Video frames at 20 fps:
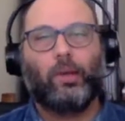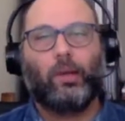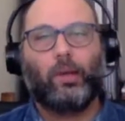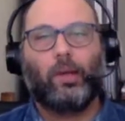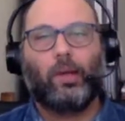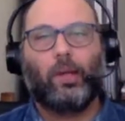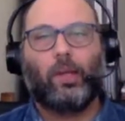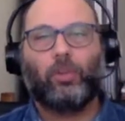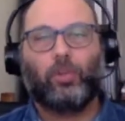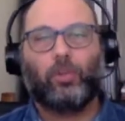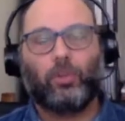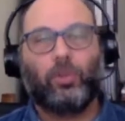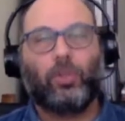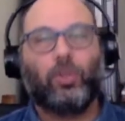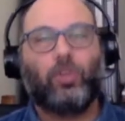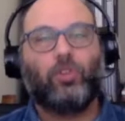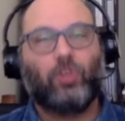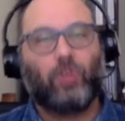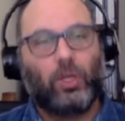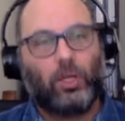
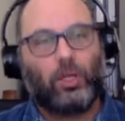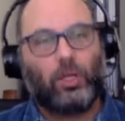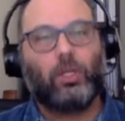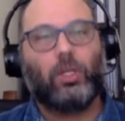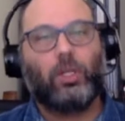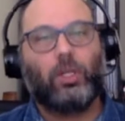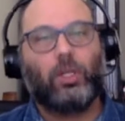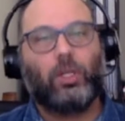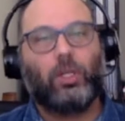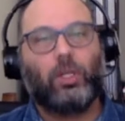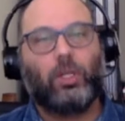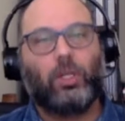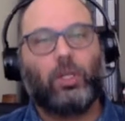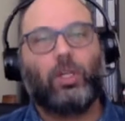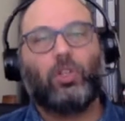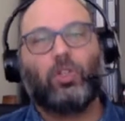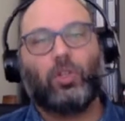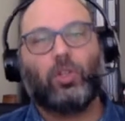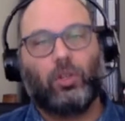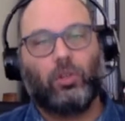exploitation,
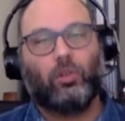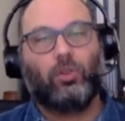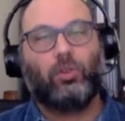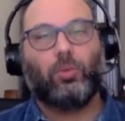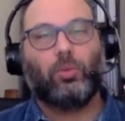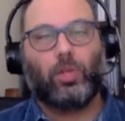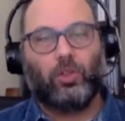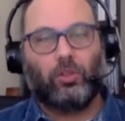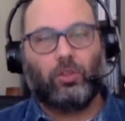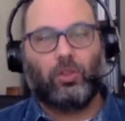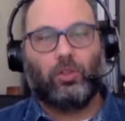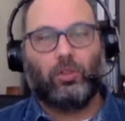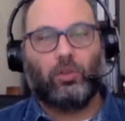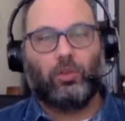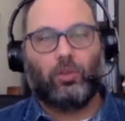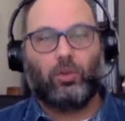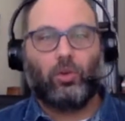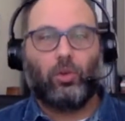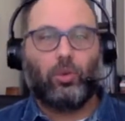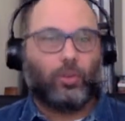alienation, and dehumanization, or
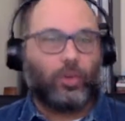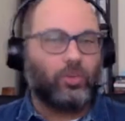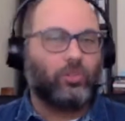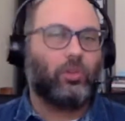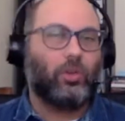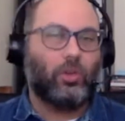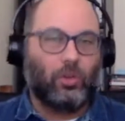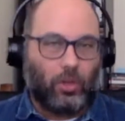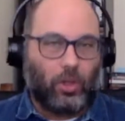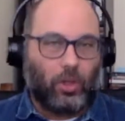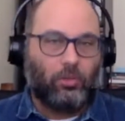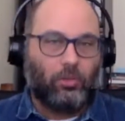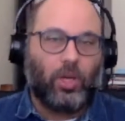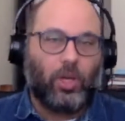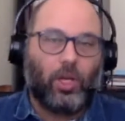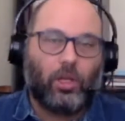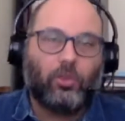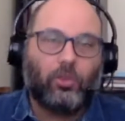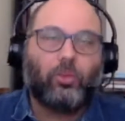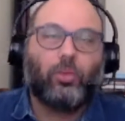oppression and
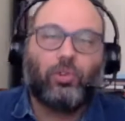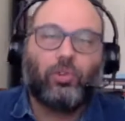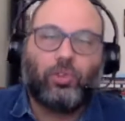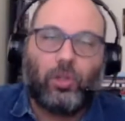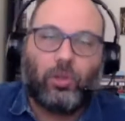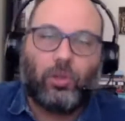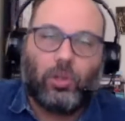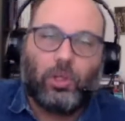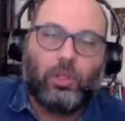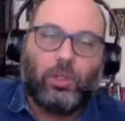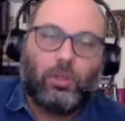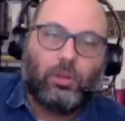violence more generally.